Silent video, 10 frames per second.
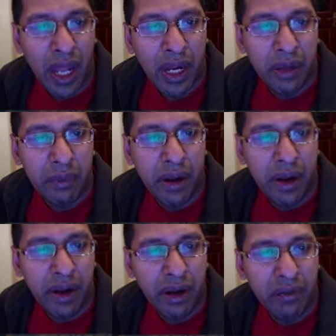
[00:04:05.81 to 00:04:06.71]

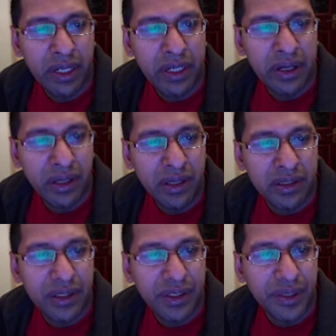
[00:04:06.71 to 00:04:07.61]
depending on which
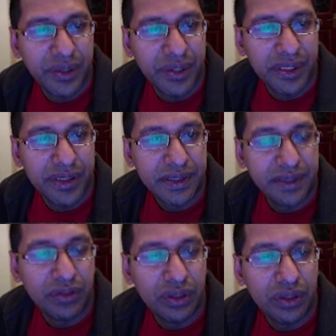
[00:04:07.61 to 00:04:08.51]
country you are and
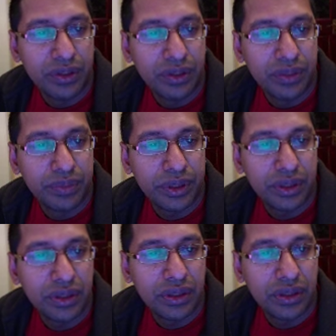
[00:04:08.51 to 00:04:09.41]
what your
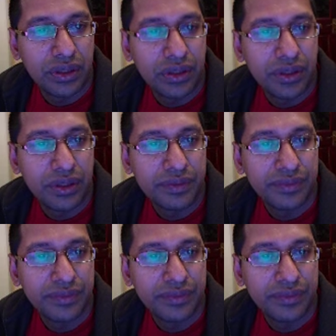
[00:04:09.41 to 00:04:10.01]
project you're doing.